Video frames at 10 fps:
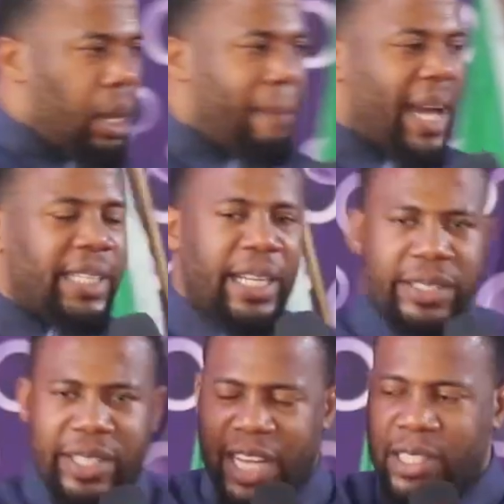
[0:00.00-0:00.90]
But it
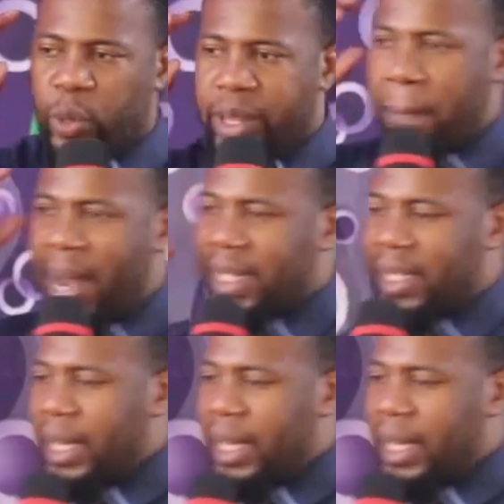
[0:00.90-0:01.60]
starts with the mind.